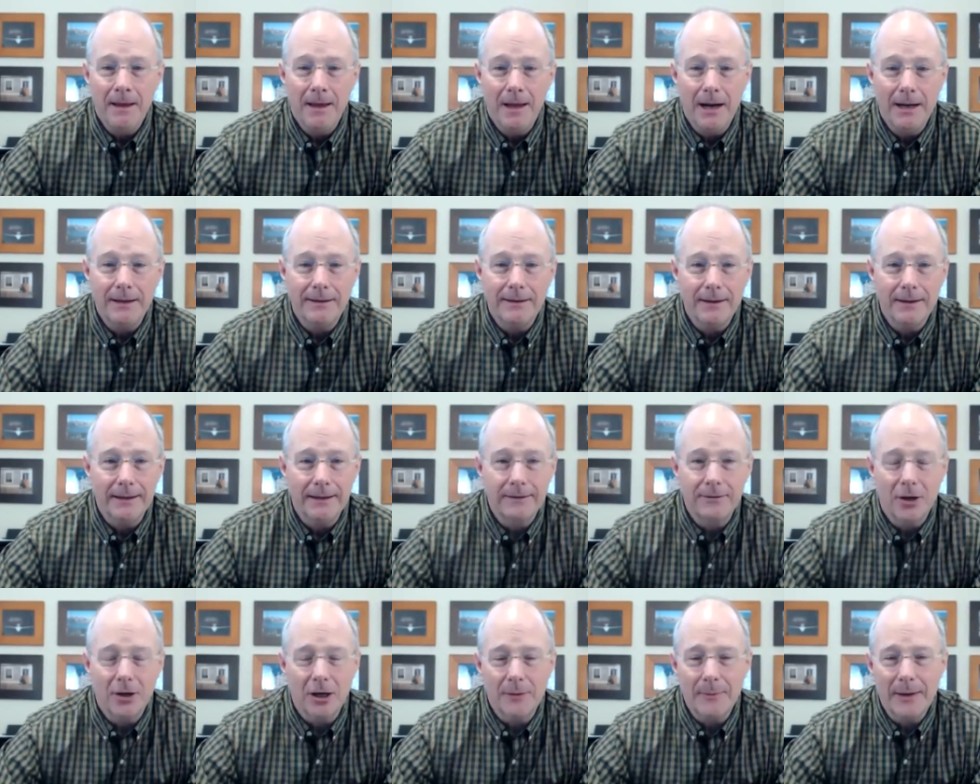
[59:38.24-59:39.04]
I, I
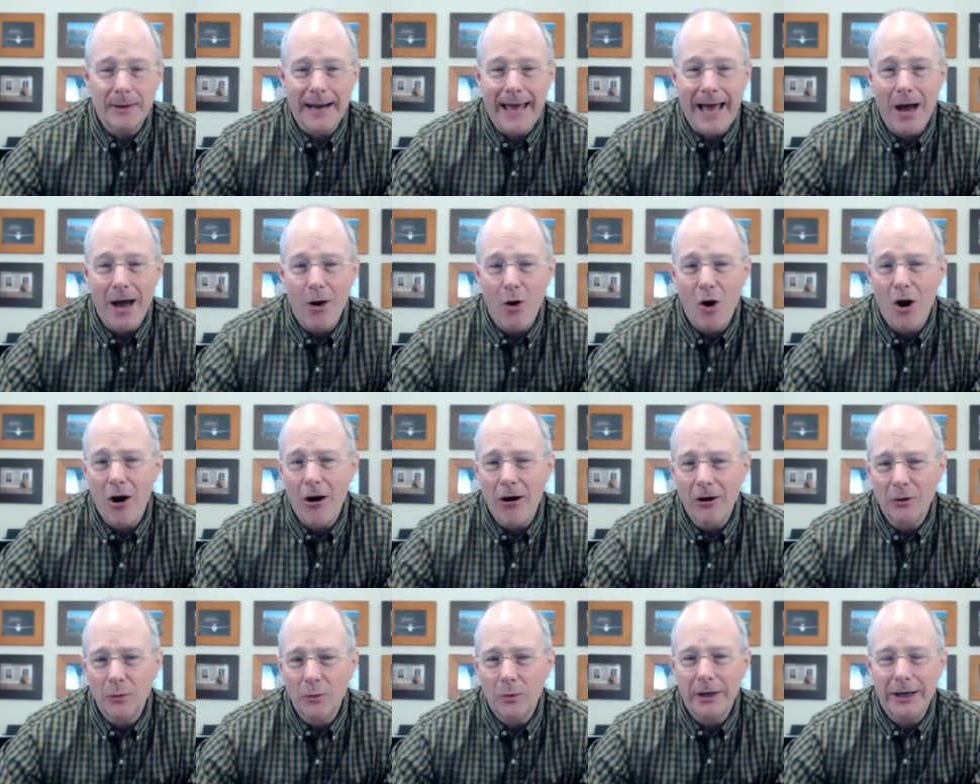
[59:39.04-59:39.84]
talk about how
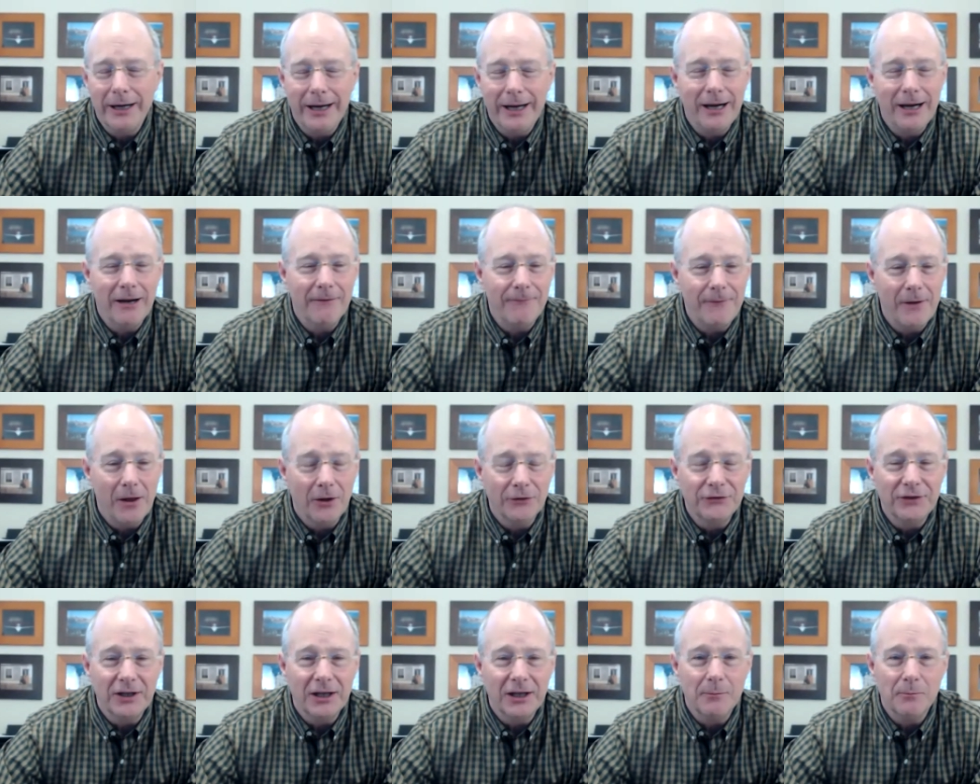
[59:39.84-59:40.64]
hard would an
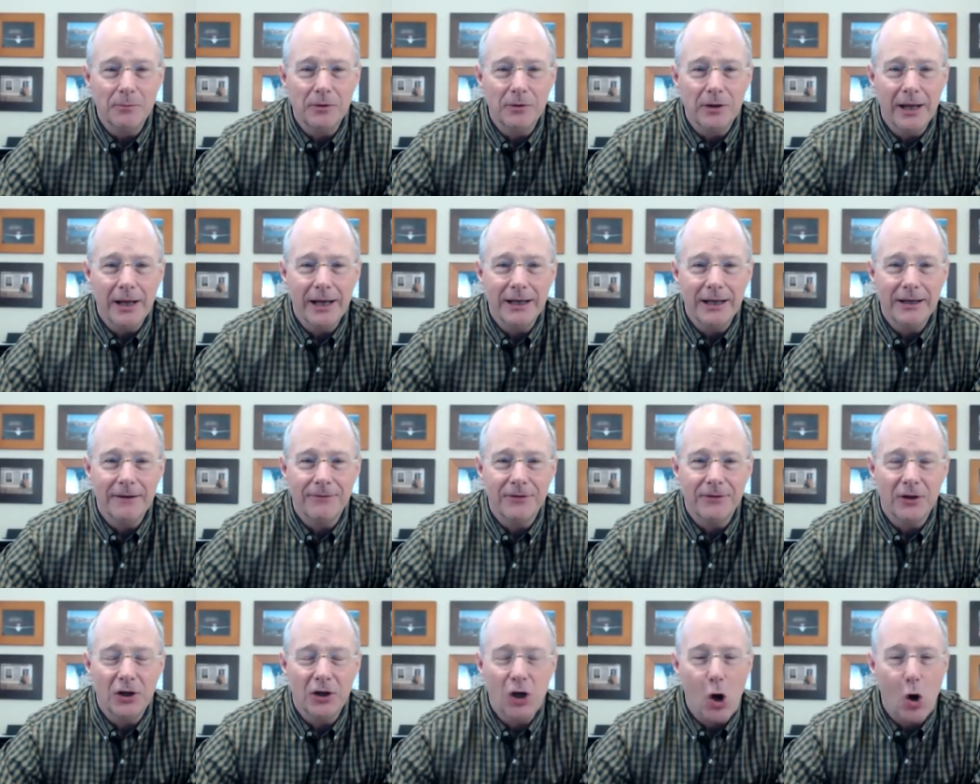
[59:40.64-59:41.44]
nfl team play
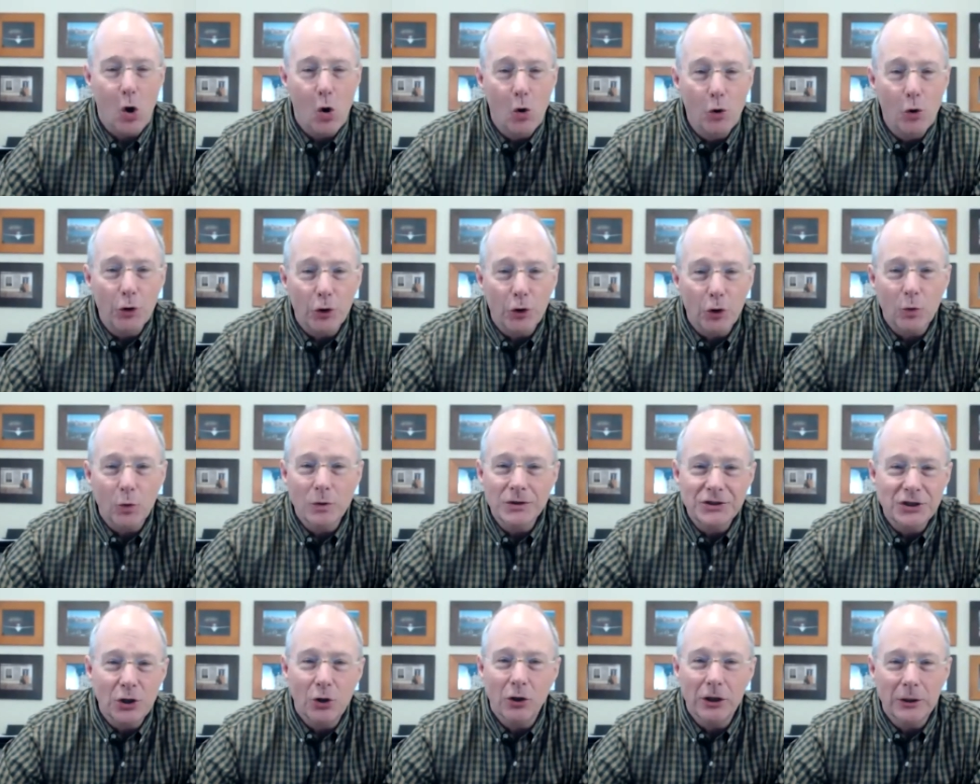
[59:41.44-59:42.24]
if the owner
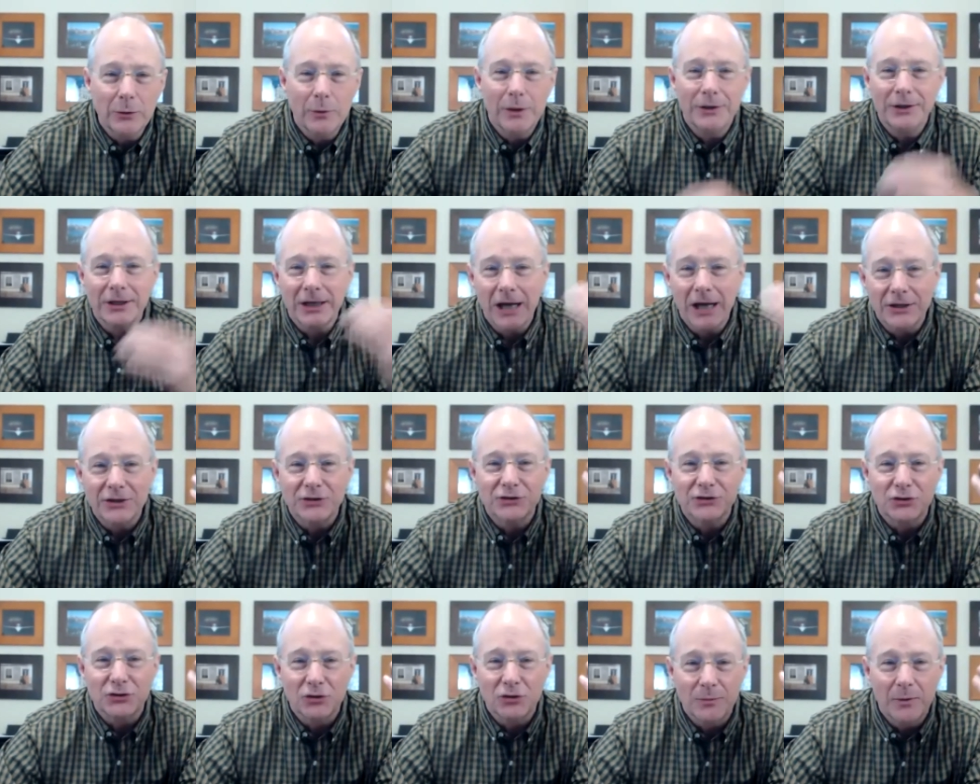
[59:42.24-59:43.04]
was the only one that got the
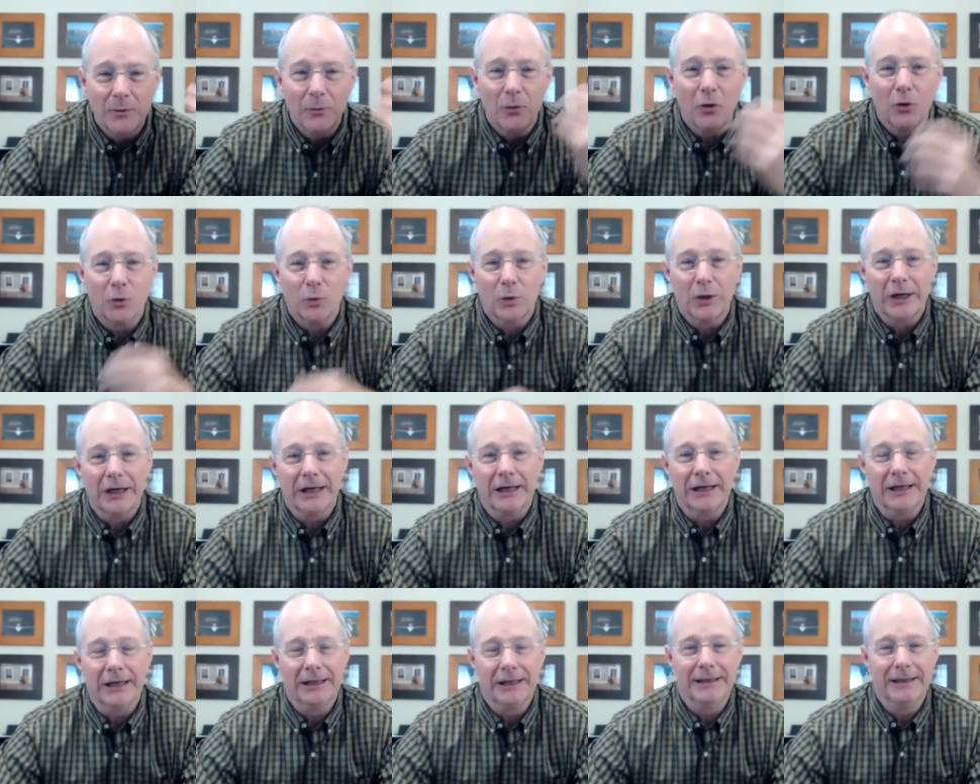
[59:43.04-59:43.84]
super bowl ring
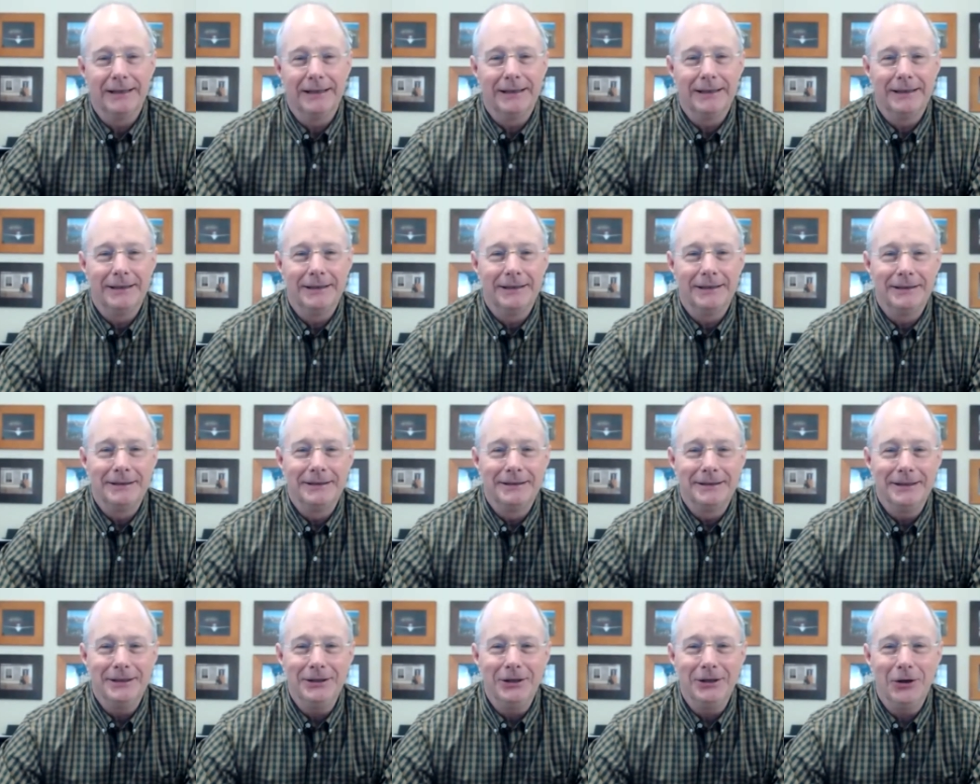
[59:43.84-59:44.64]

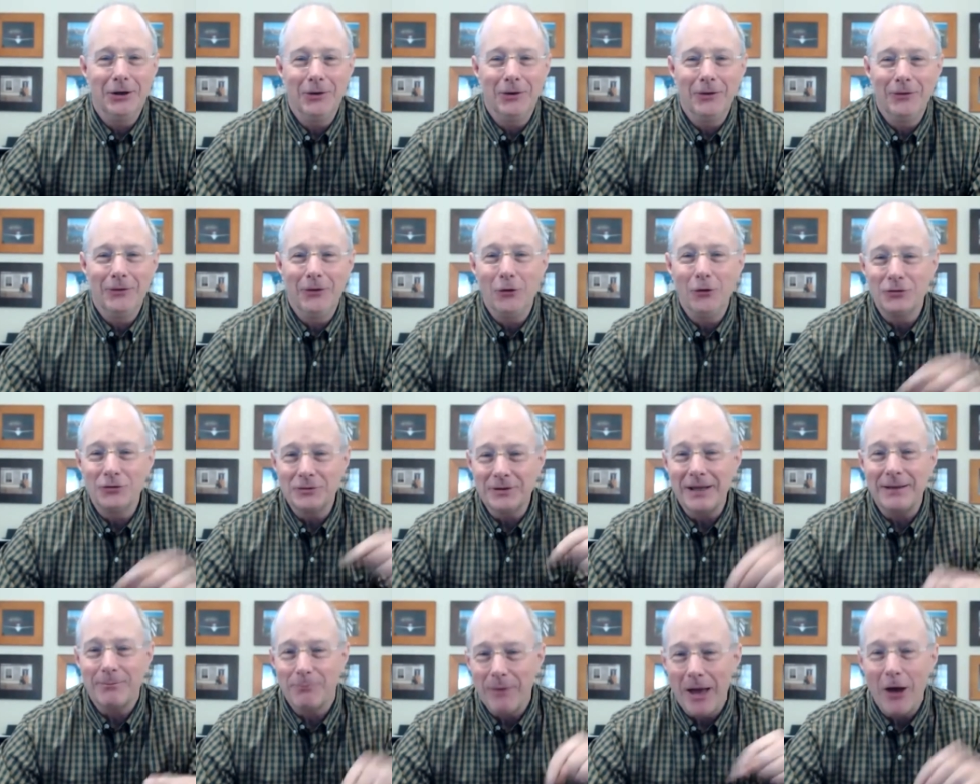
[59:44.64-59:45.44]
you know those
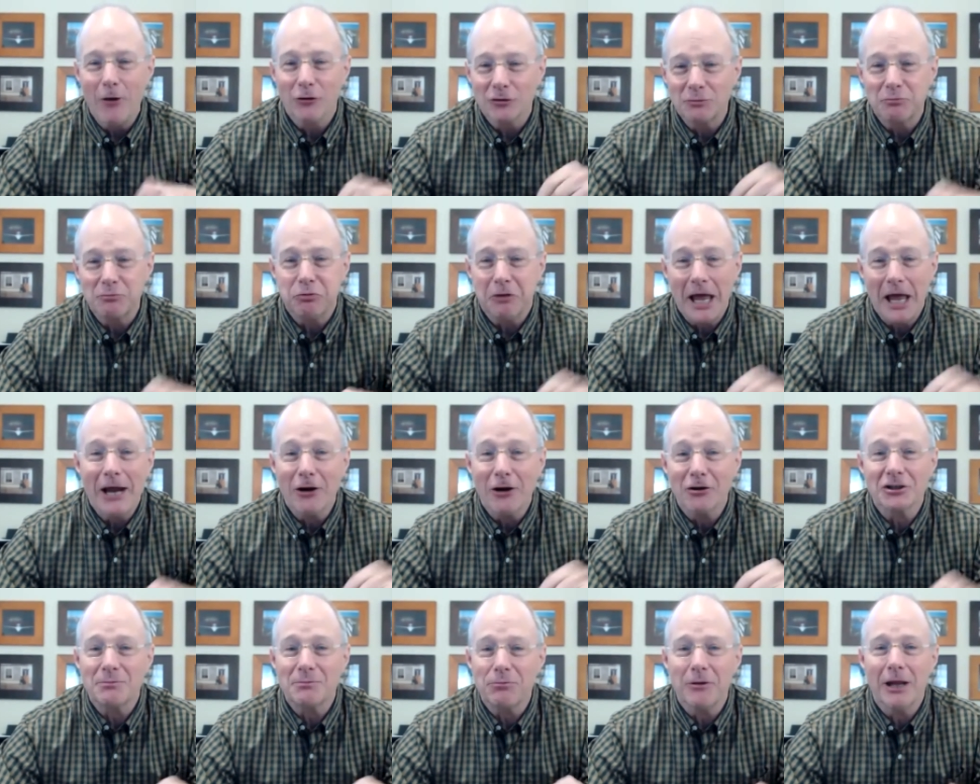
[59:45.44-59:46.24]
yeah. those
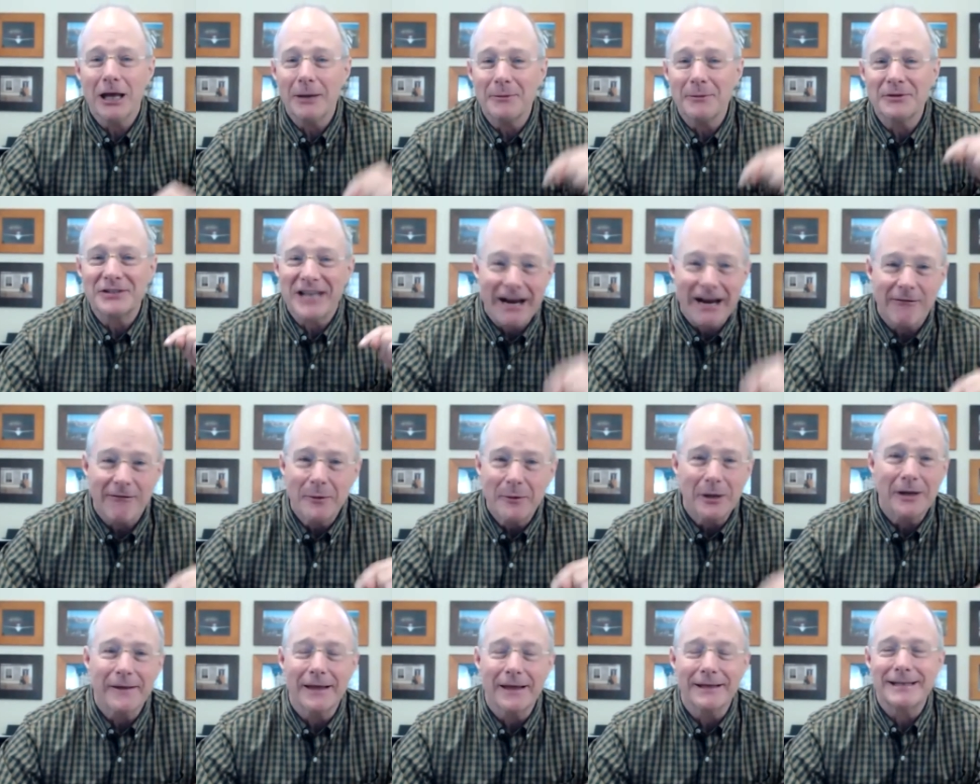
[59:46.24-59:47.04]
players play because
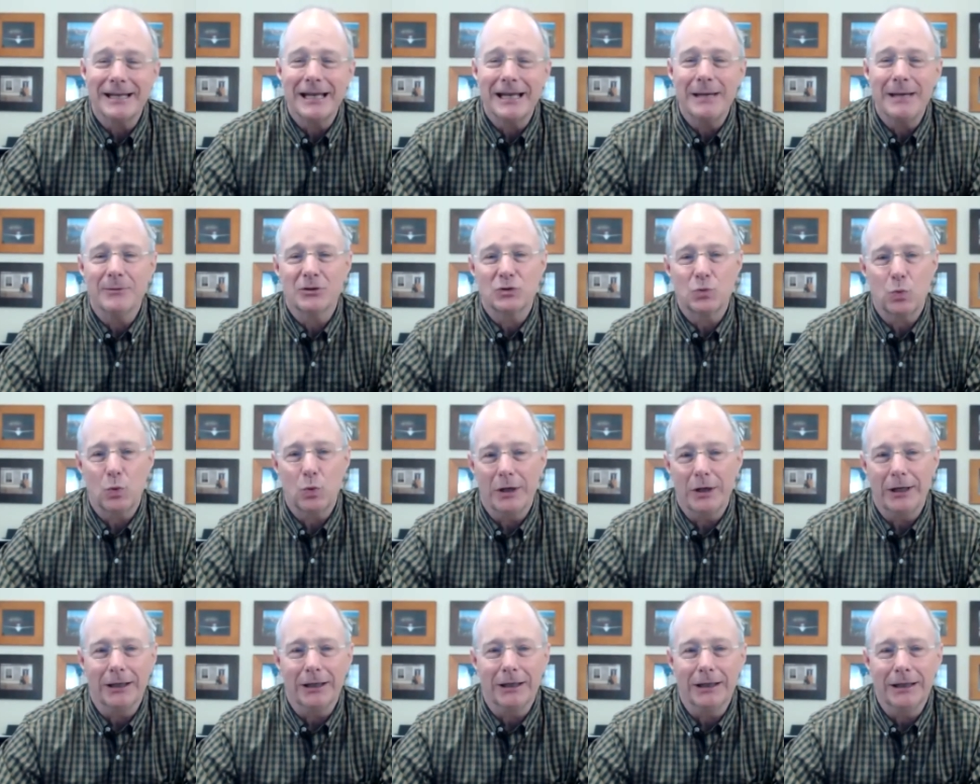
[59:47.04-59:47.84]
everybody on that team is
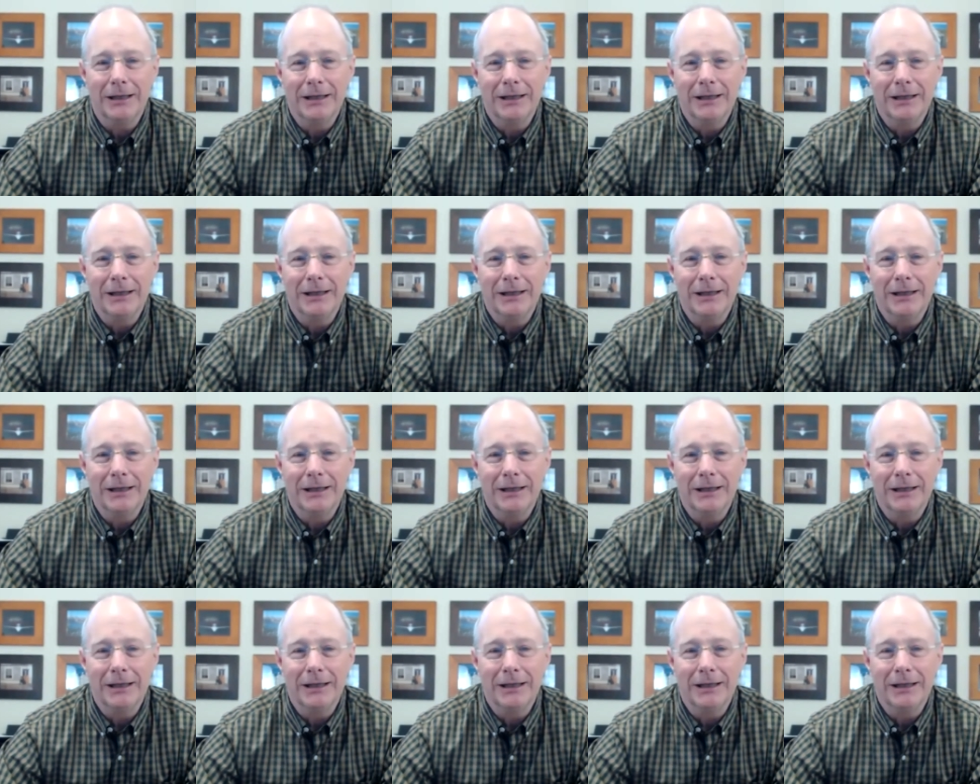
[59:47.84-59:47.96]
winning